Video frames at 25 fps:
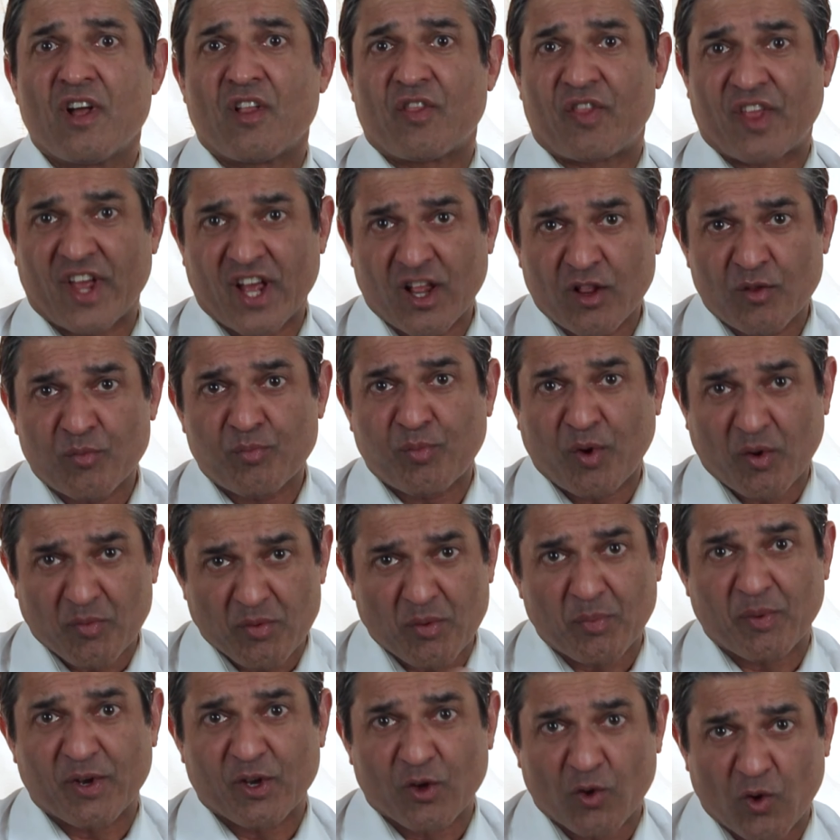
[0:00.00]
They'll
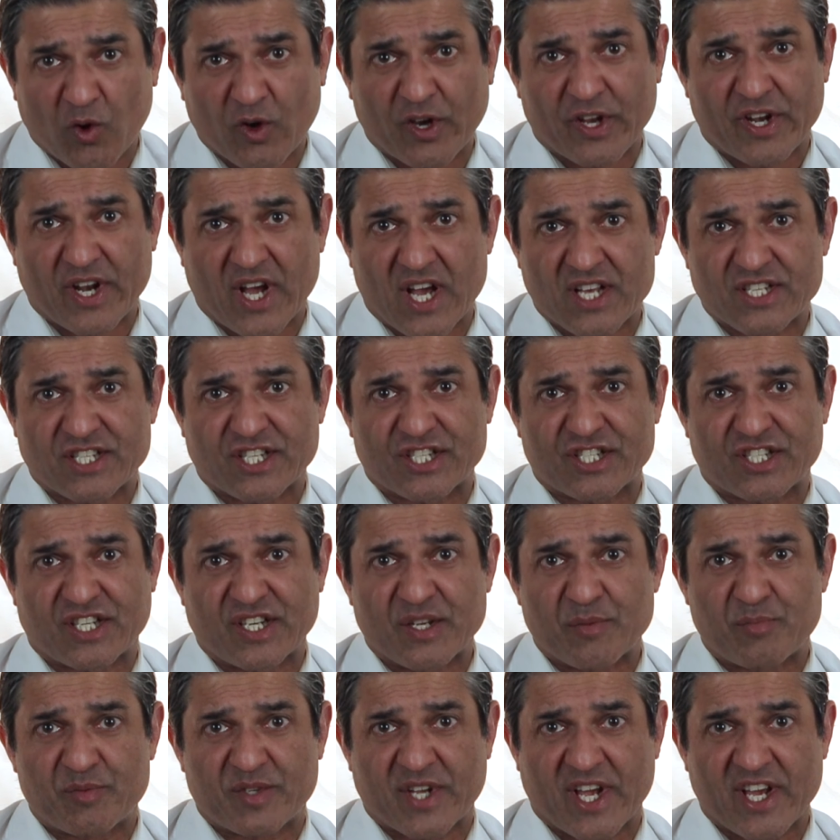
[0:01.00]
probably organise a
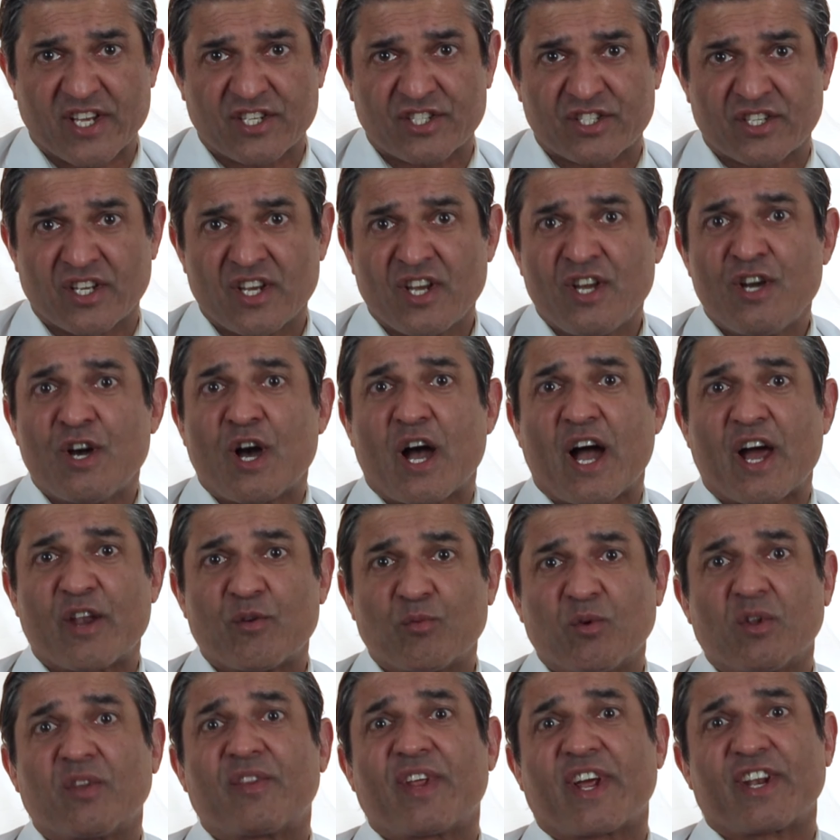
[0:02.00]
sleep test
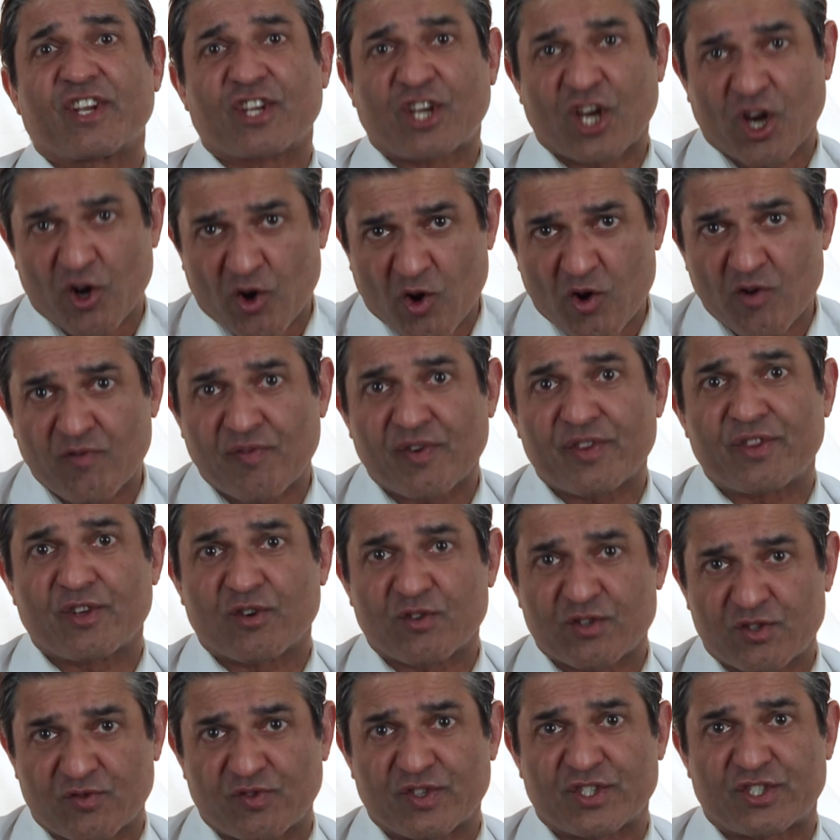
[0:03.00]
and will then go over
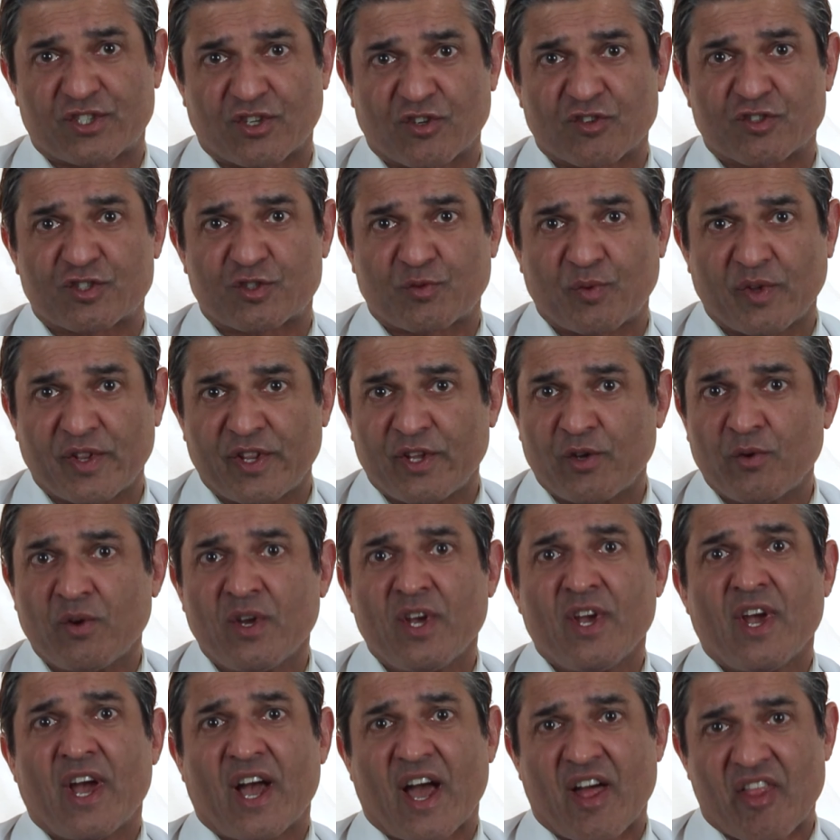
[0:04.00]
those results with you
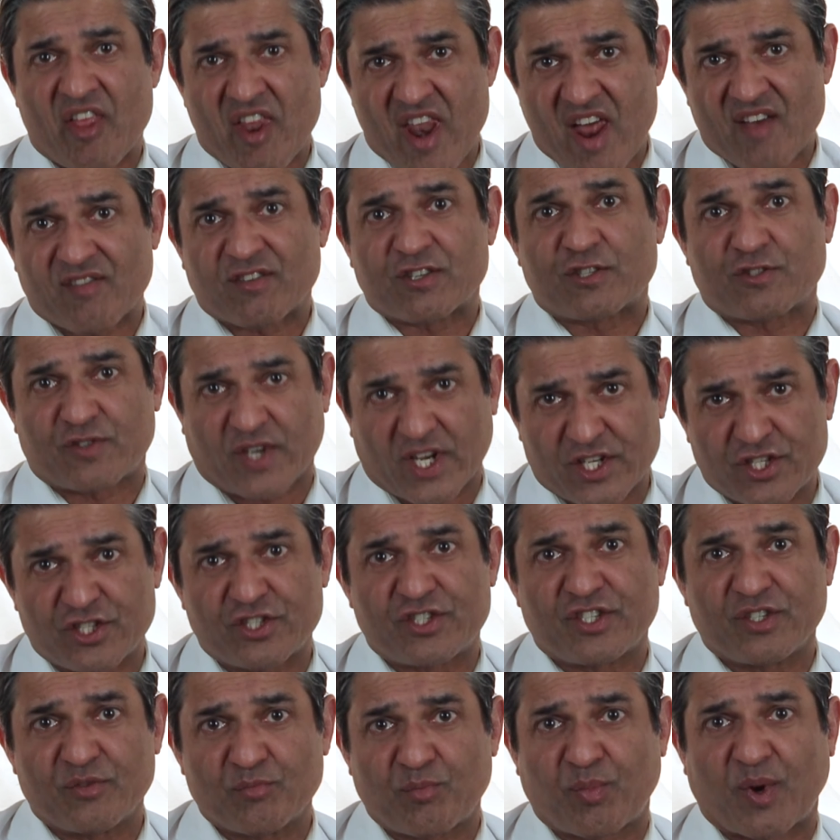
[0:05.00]
and then have a
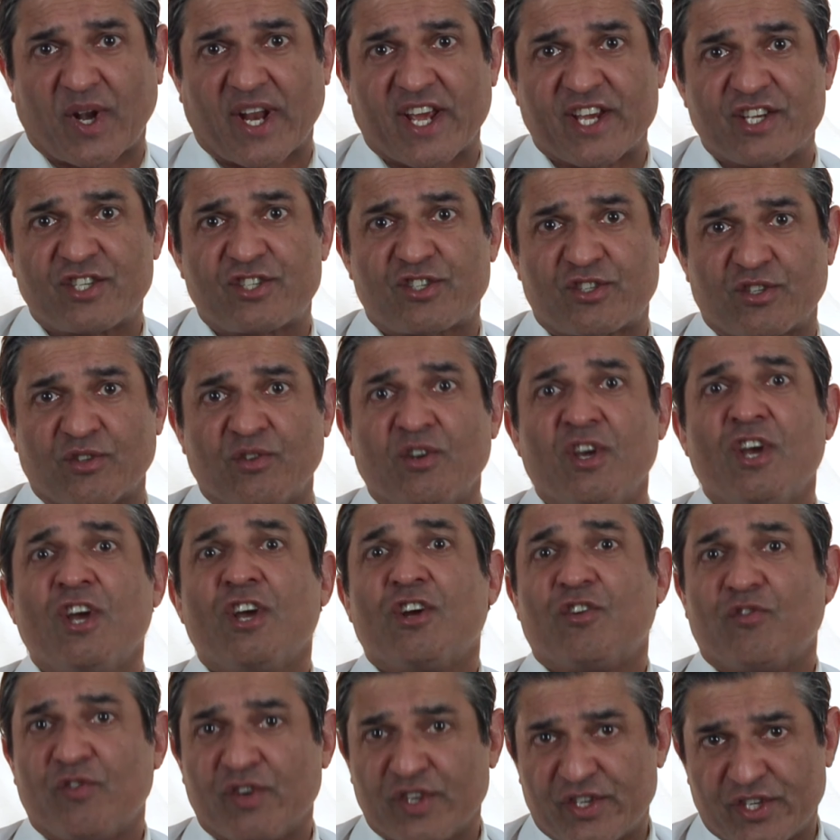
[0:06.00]
strategy in place to
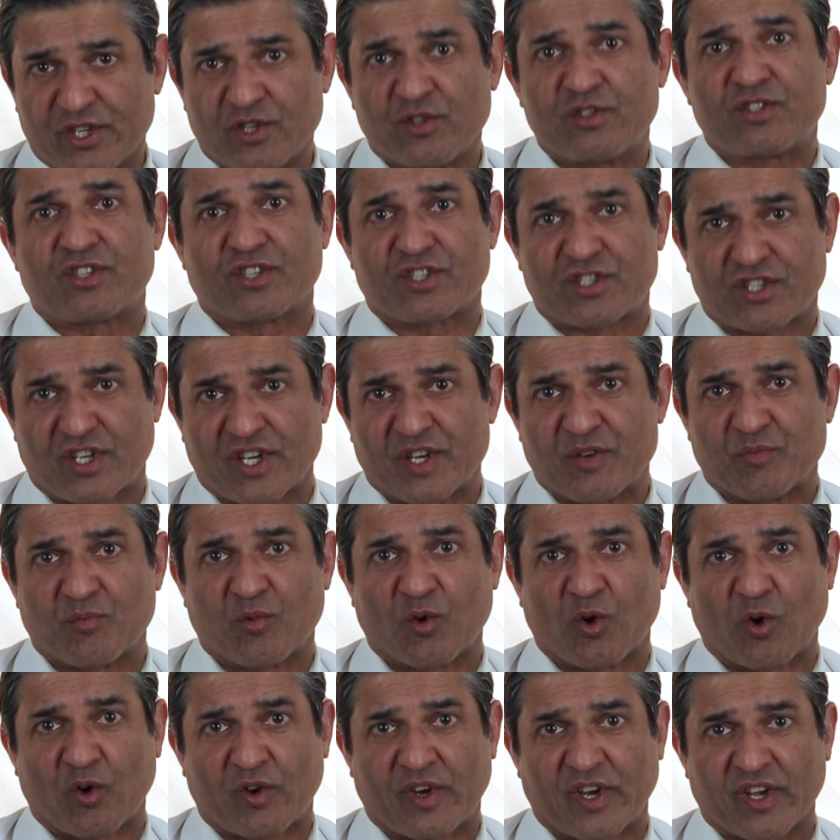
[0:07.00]
reduce the
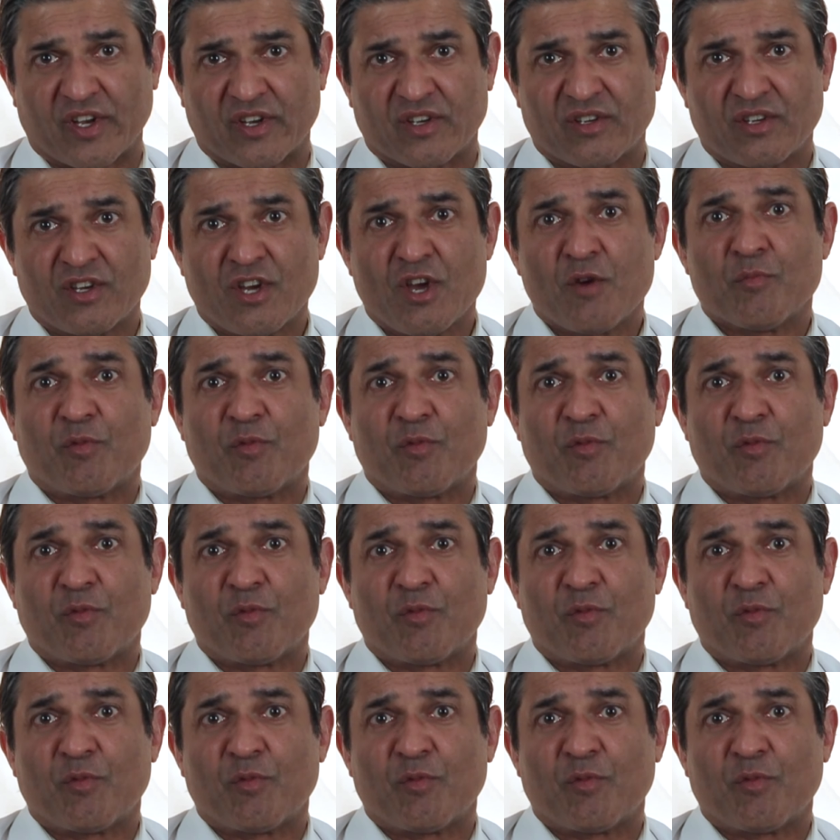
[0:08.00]
sleepwalking.